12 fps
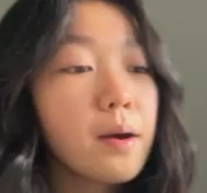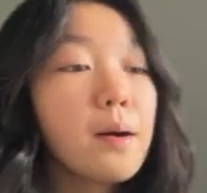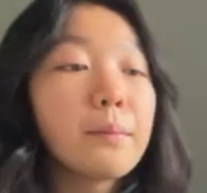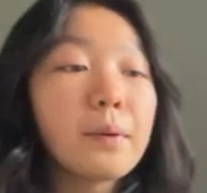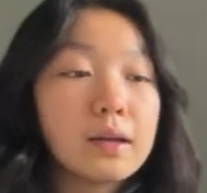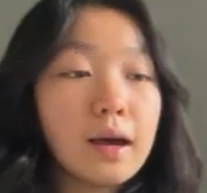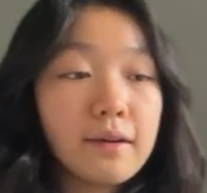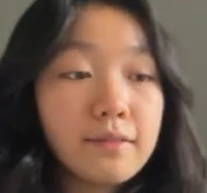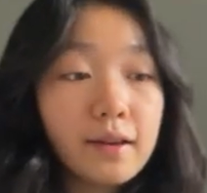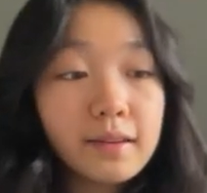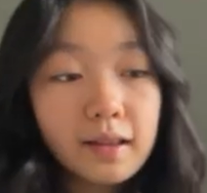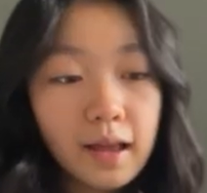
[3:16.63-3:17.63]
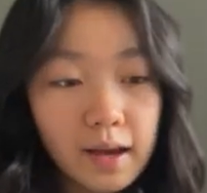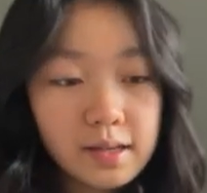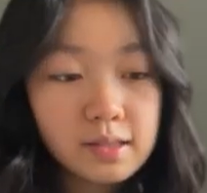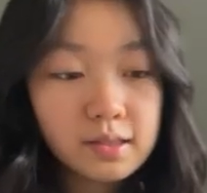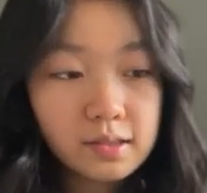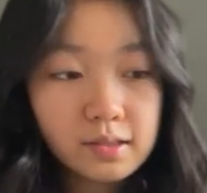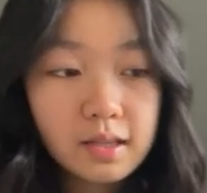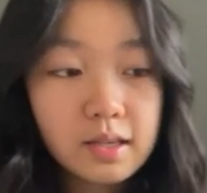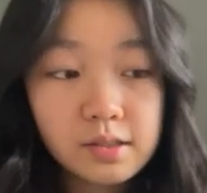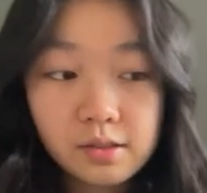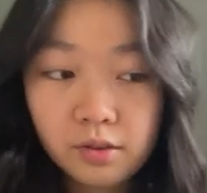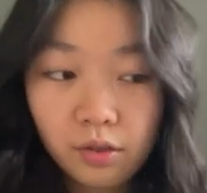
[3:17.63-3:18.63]
But I've analyzed
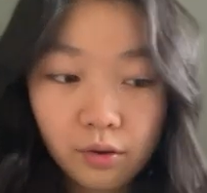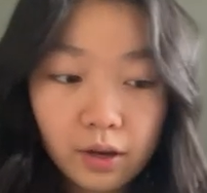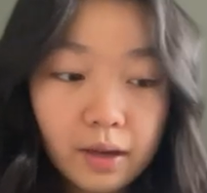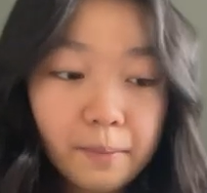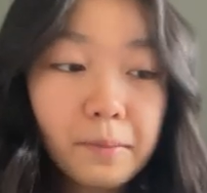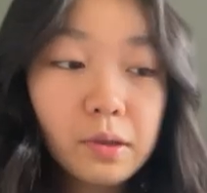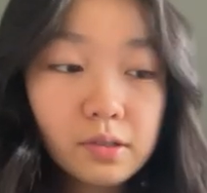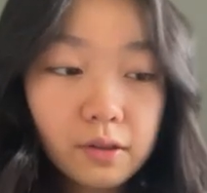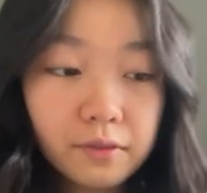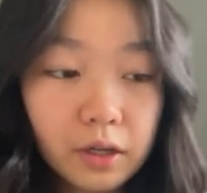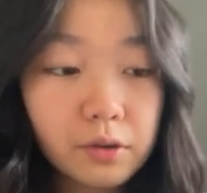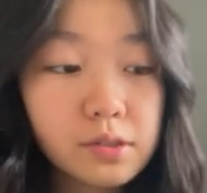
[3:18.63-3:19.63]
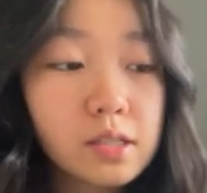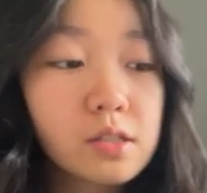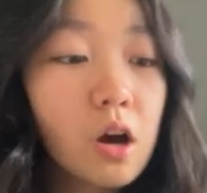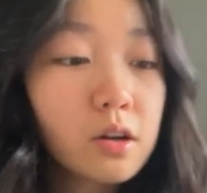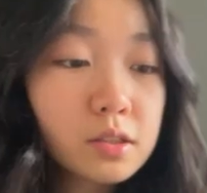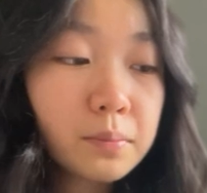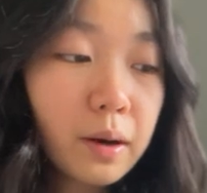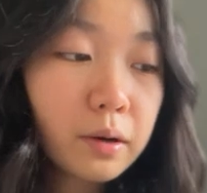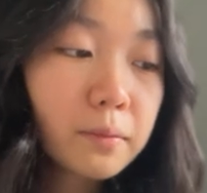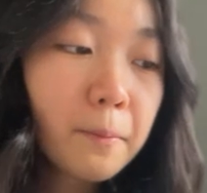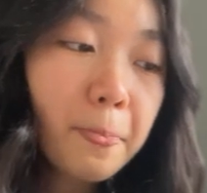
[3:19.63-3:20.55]
these three music videos and talked about